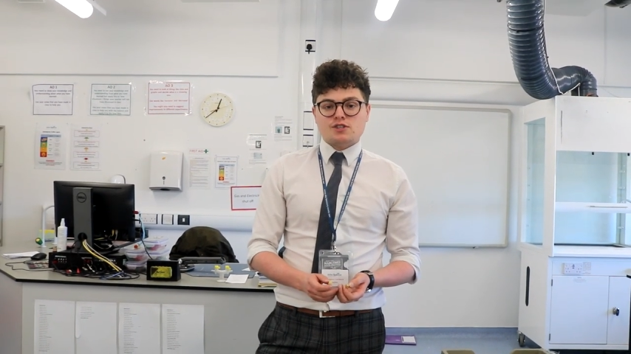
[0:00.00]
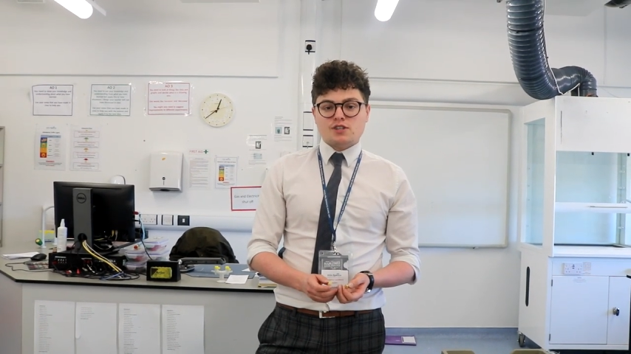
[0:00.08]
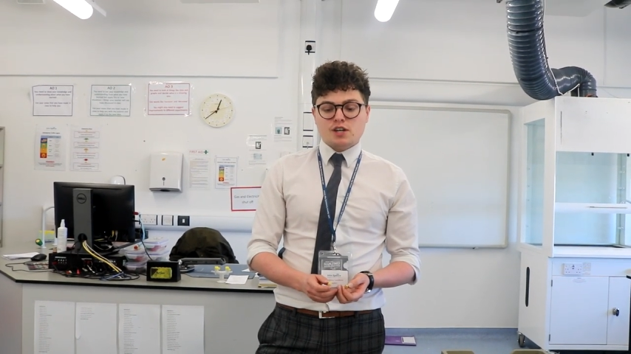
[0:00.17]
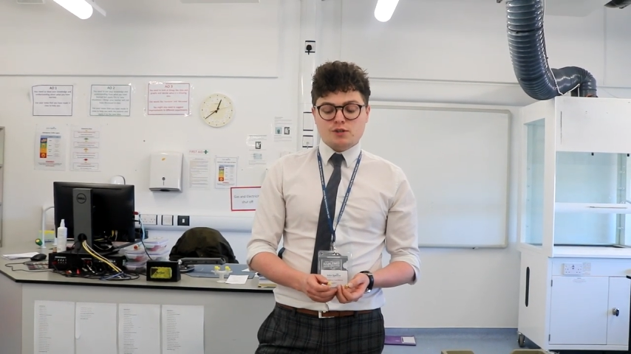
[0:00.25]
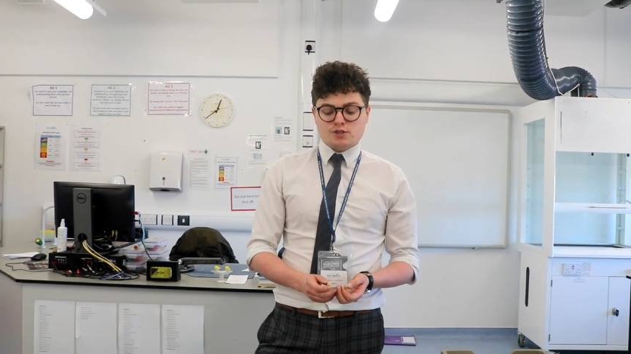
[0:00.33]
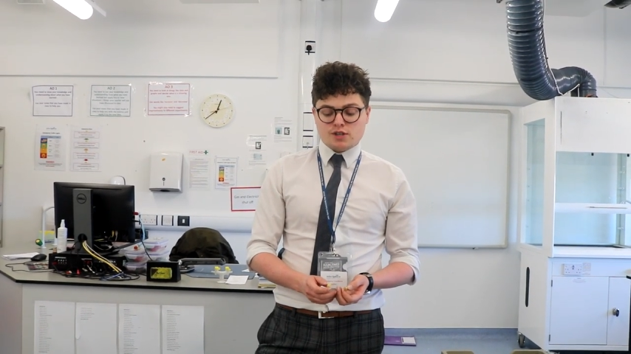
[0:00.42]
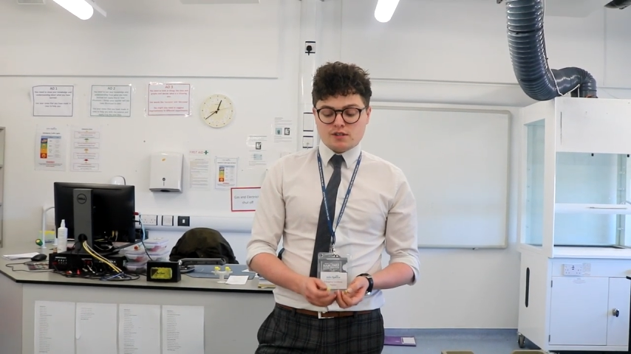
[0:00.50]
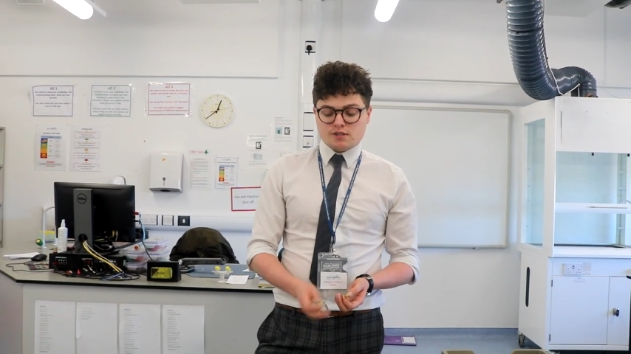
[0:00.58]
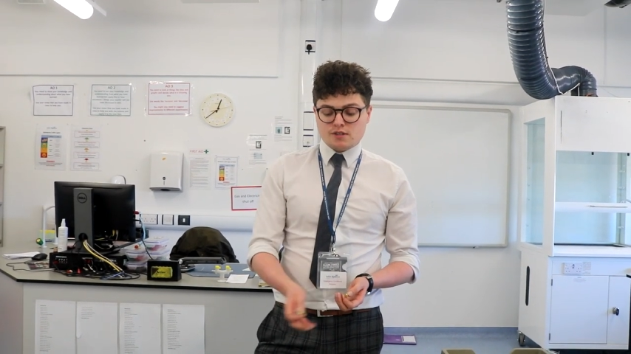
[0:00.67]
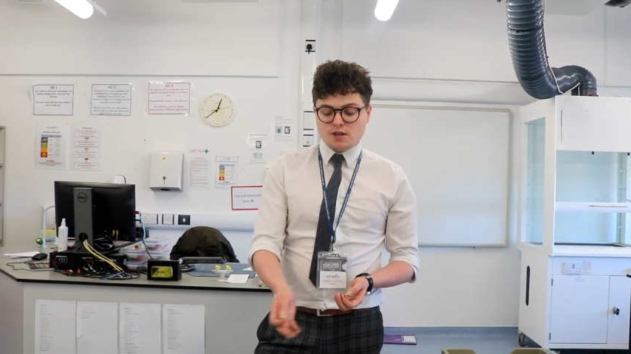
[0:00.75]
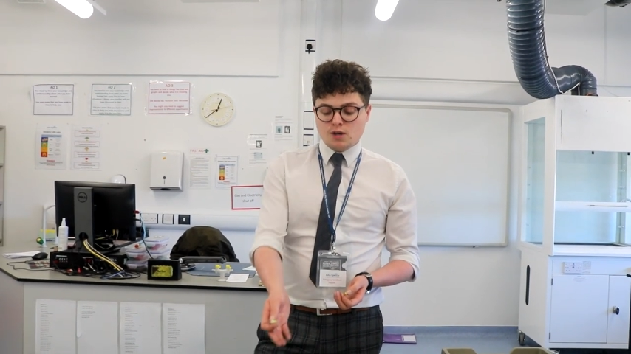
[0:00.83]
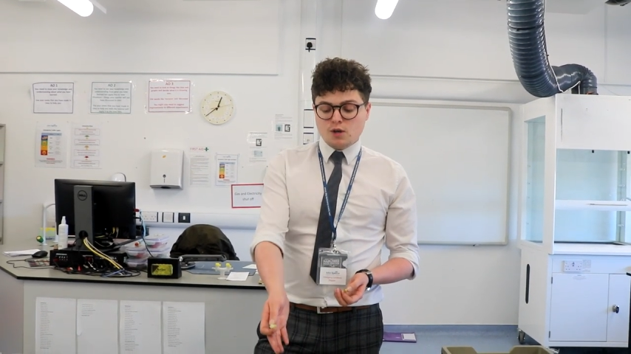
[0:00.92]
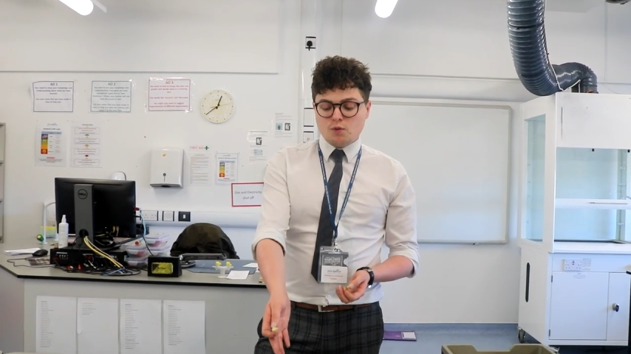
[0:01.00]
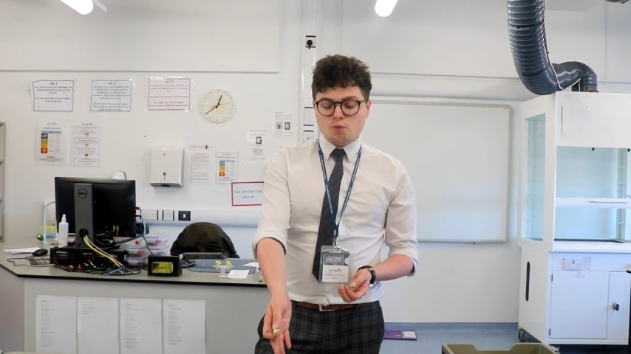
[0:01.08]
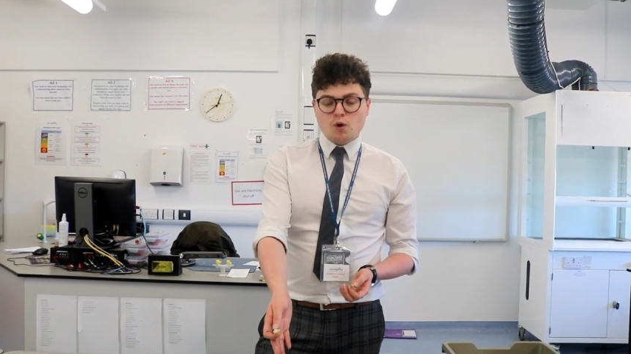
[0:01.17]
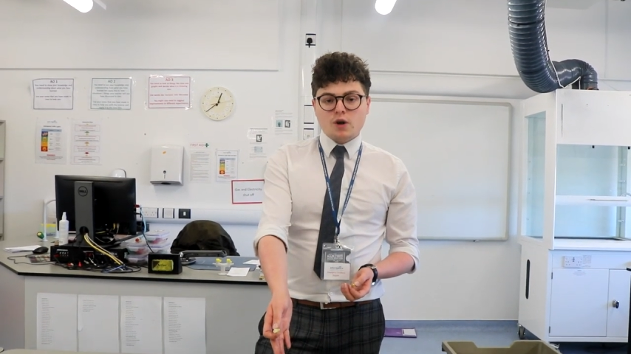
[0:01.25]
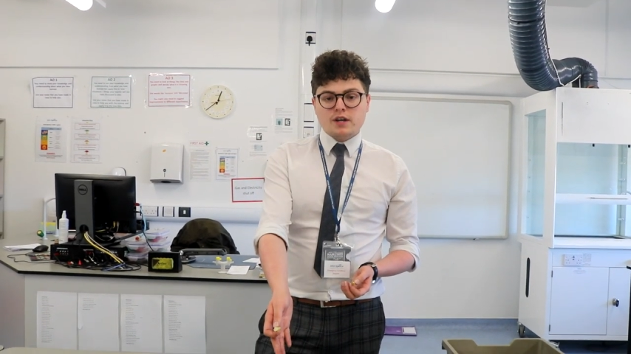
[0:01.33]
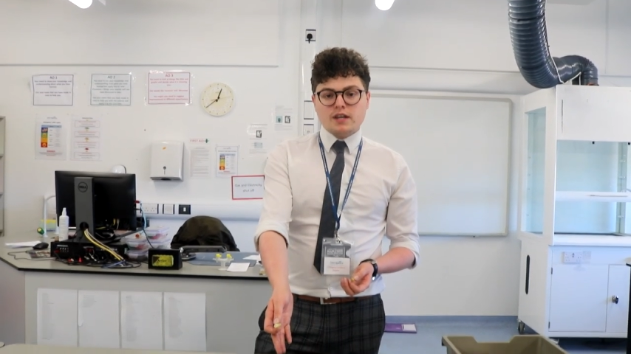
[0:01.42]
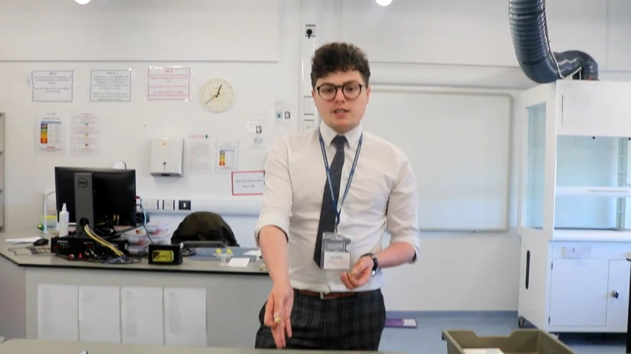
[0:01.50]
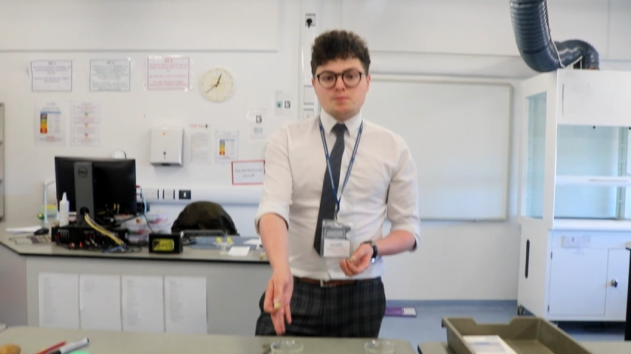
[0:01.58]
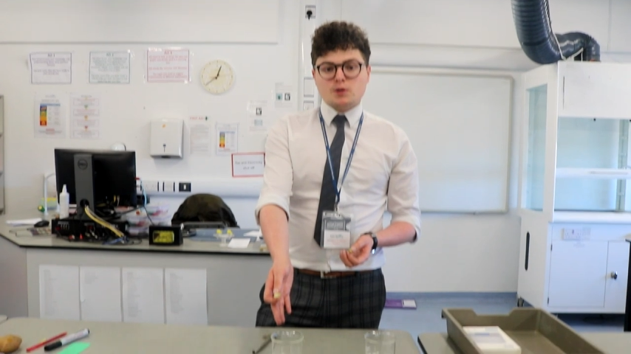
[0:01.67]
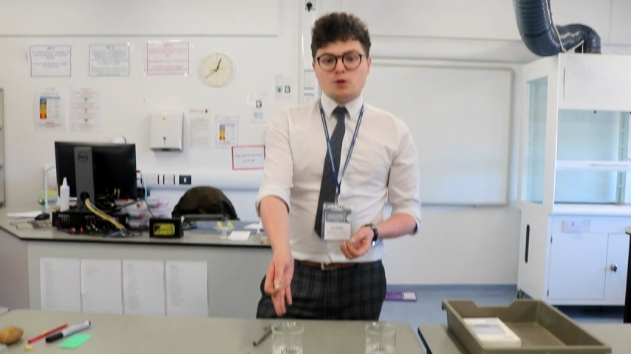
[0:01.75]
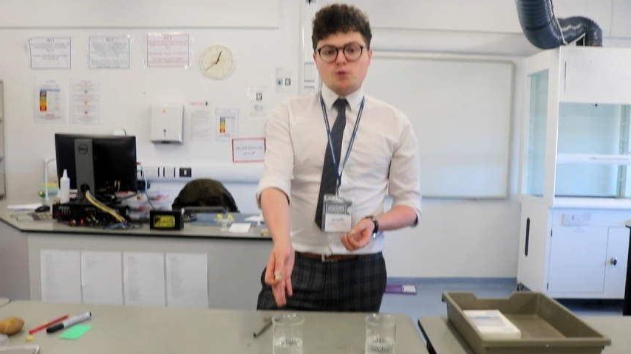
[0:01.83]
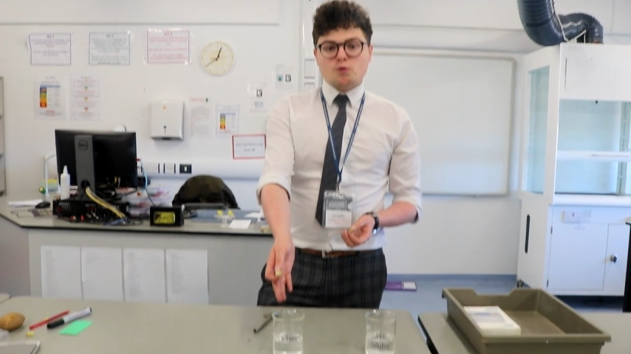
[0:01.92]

solutions. One is pure